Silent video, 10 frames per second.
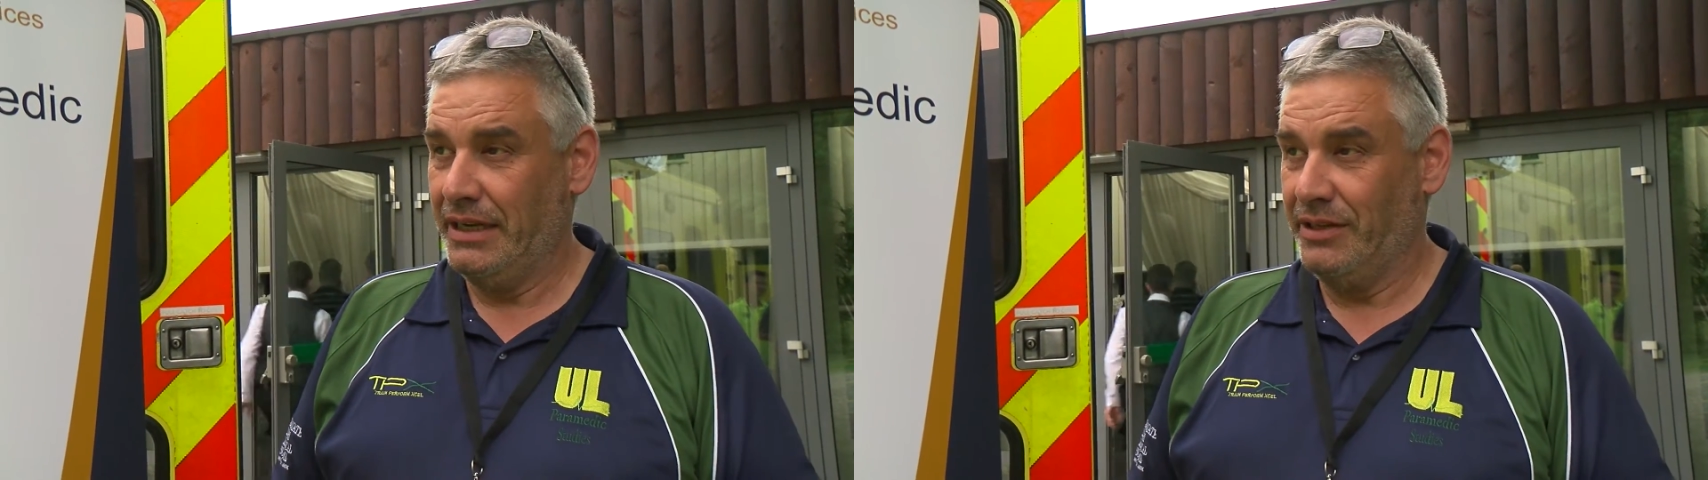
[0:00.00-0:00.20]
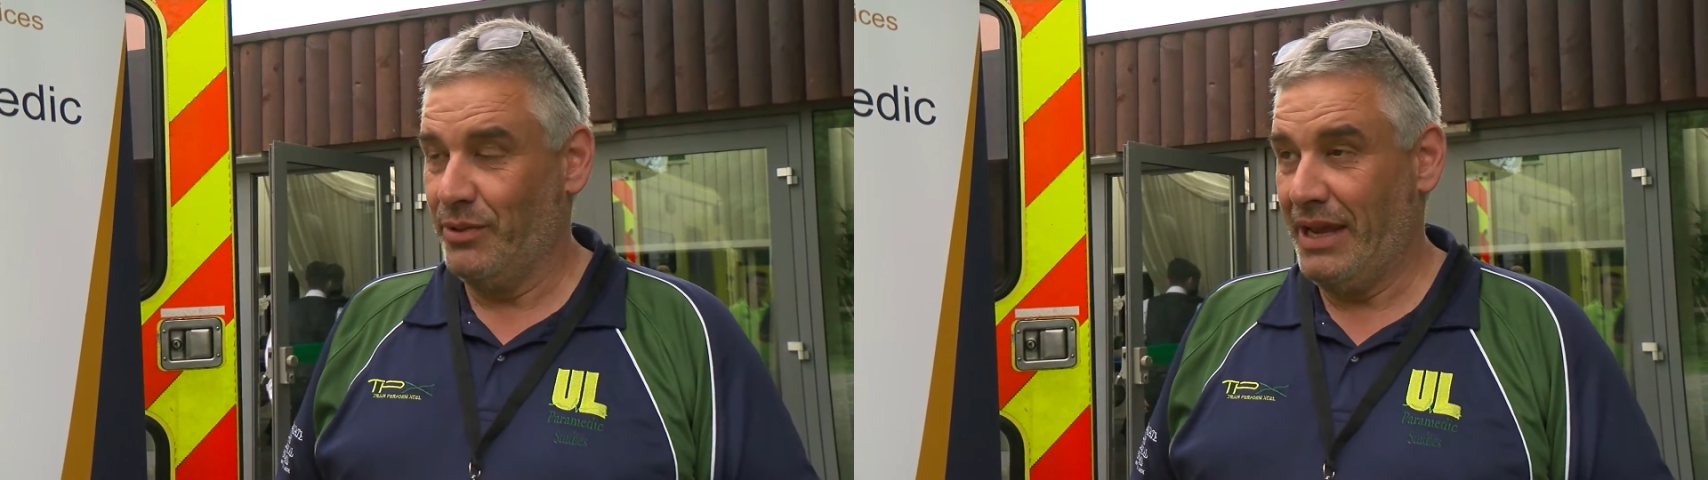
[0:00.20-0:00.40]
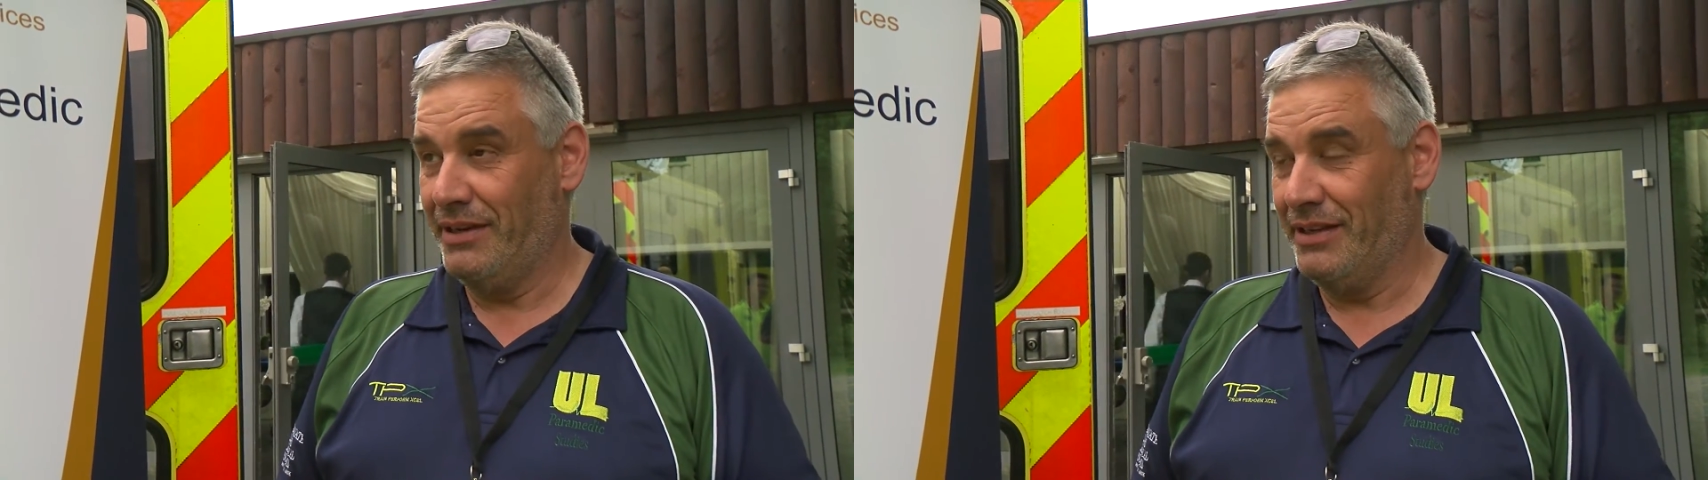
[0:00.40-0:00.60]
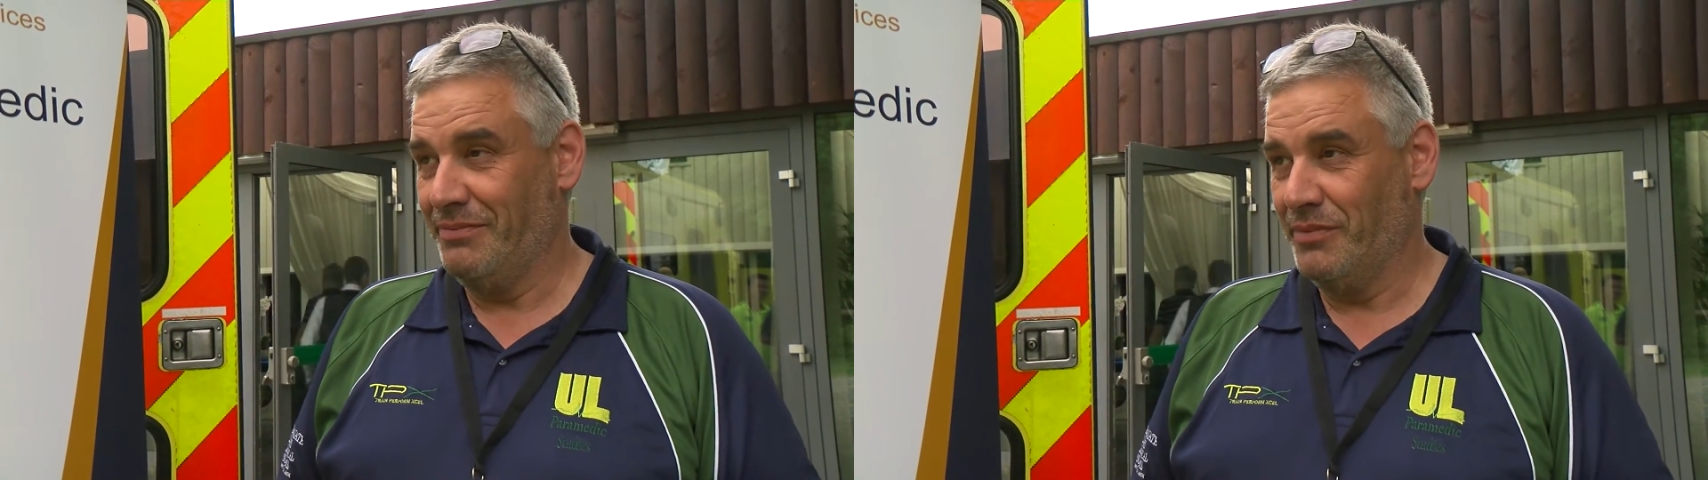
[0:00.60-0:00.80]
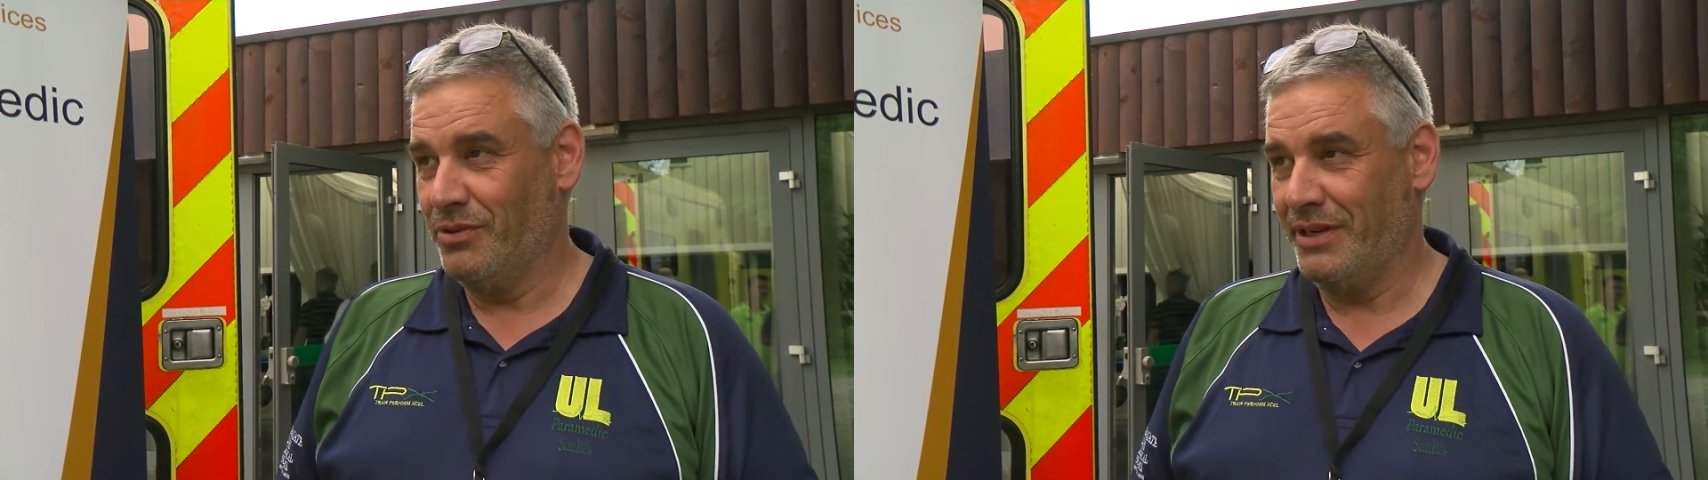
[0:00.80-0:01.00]
We
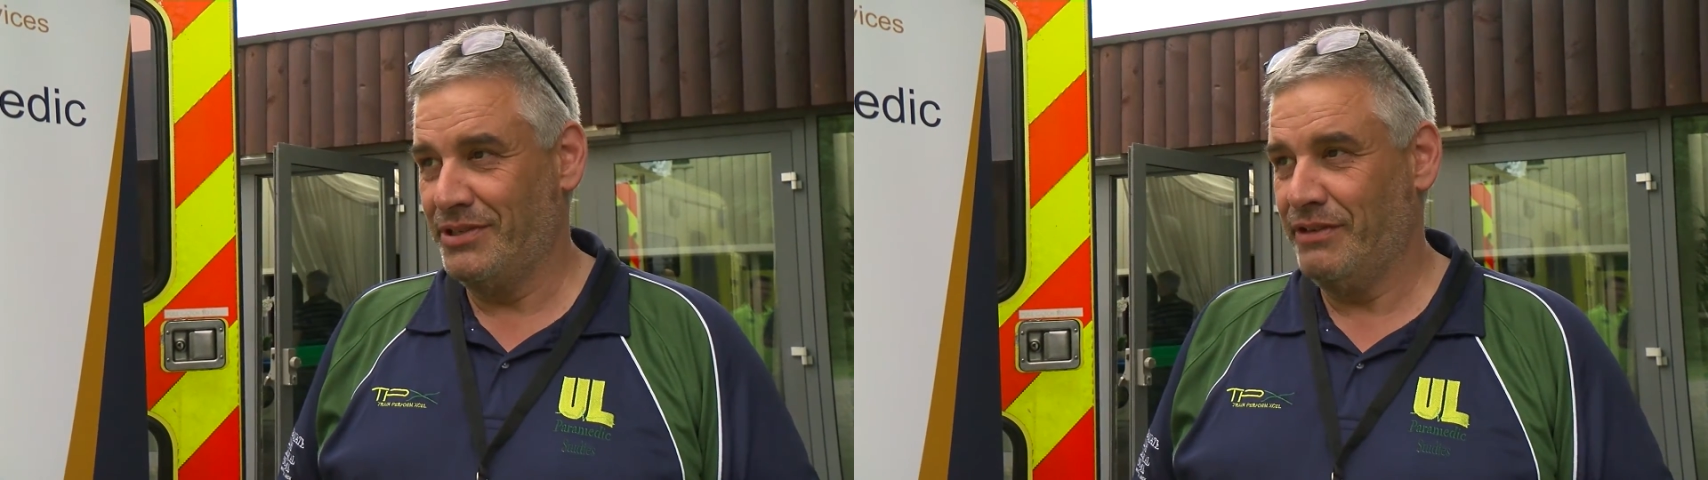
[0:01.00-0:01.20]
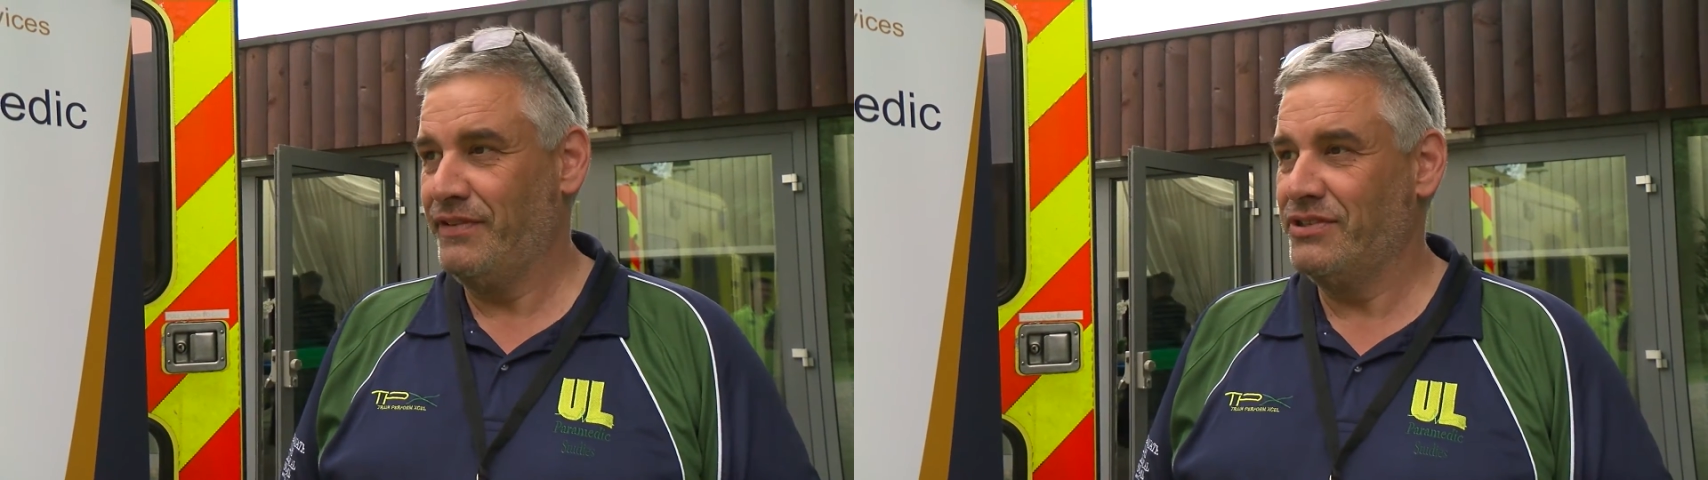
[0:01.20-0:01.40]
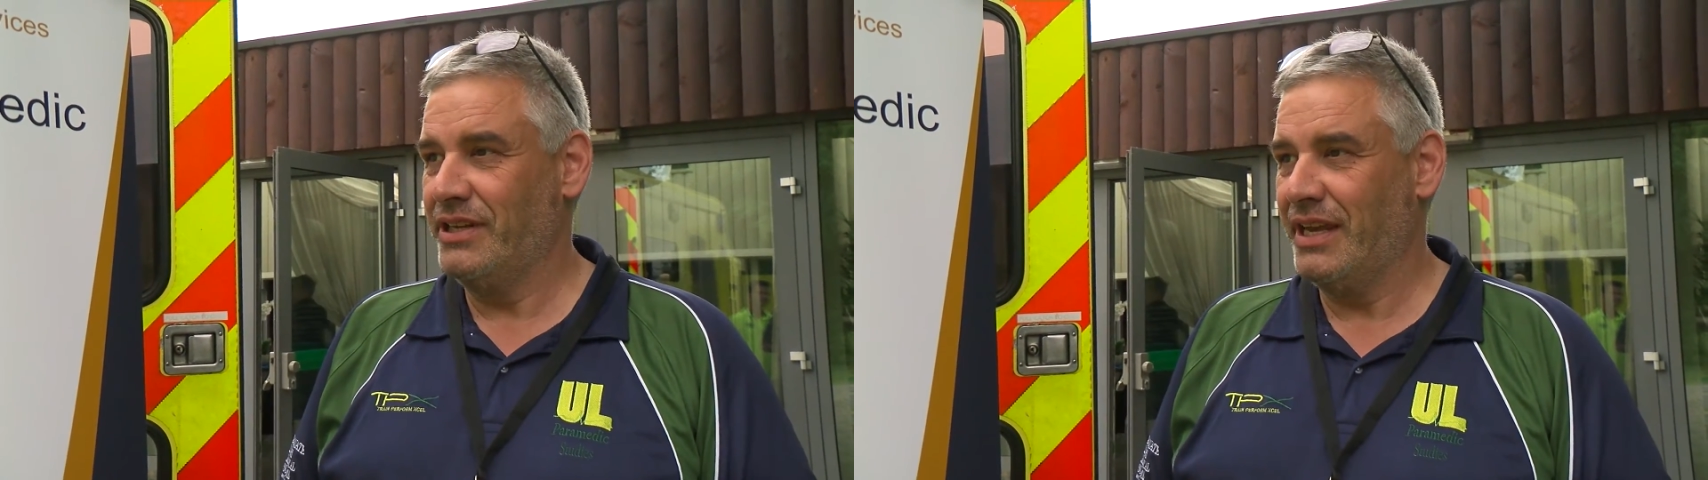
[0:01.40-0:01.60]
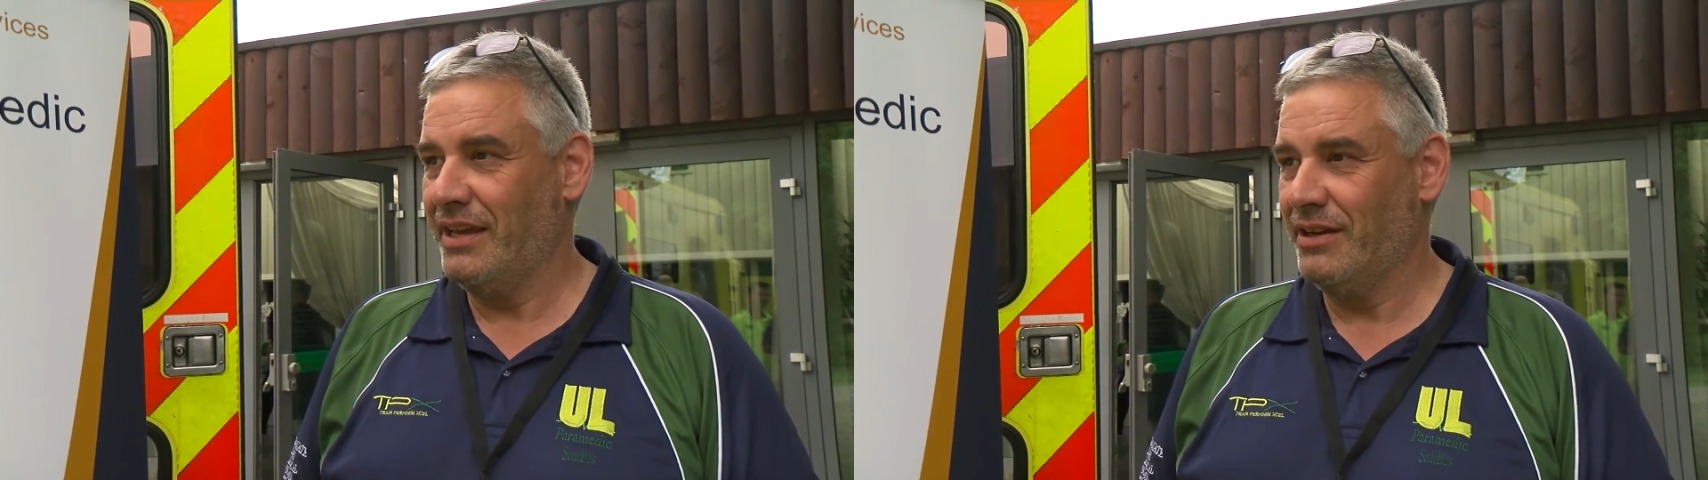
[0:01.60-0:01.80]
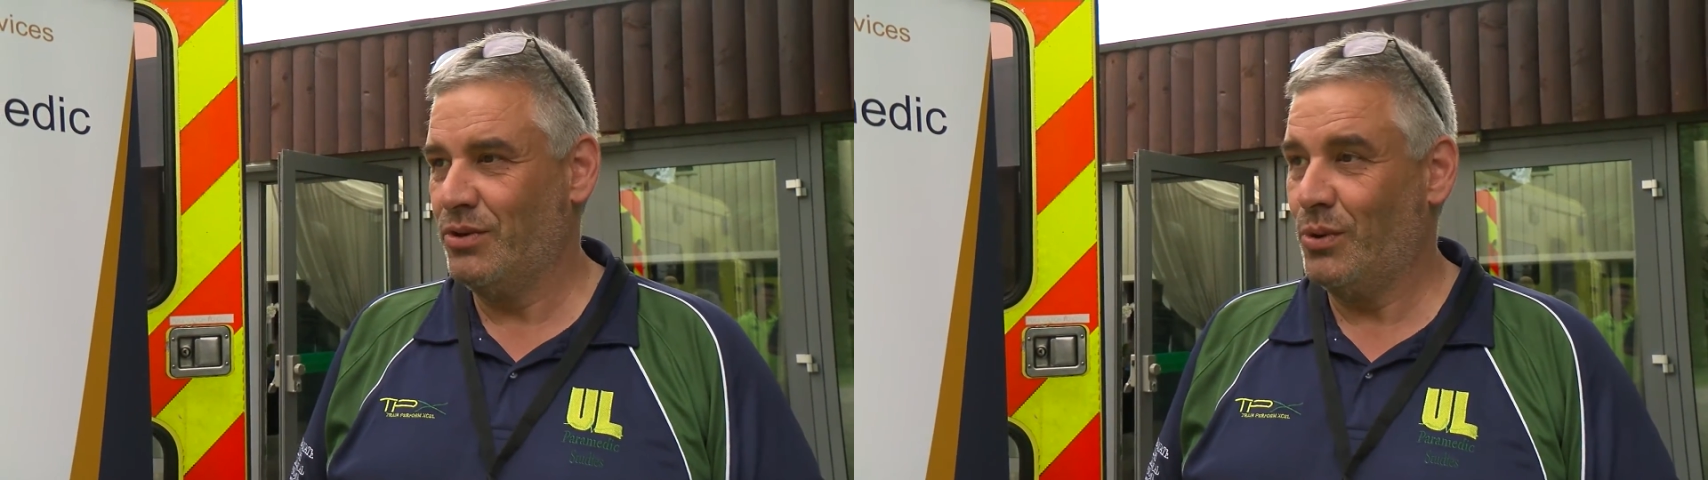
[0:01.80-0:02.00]
had quite a sophisticated